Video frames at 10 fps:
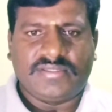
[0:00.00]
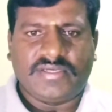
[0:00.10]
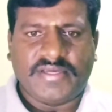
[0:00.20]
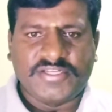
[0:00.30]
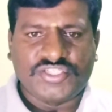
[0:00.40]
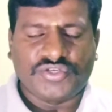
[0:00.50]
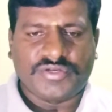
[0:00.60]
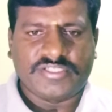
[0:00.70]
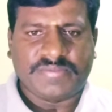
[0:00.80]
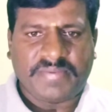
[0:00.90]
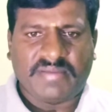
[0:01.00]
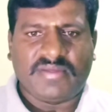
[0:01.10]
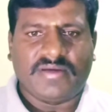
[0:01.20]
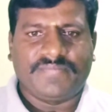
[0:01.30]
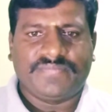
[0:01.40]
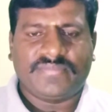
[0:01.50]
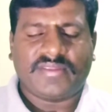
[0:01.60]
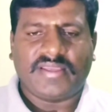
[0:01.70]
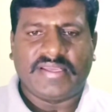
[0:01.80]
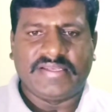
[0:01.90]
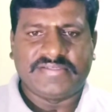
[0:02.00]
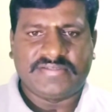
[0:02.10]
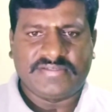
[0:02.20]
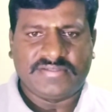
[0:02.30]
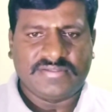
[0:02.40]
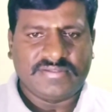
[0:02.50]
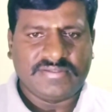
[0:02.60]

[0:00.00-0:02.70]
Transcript: insurance premium is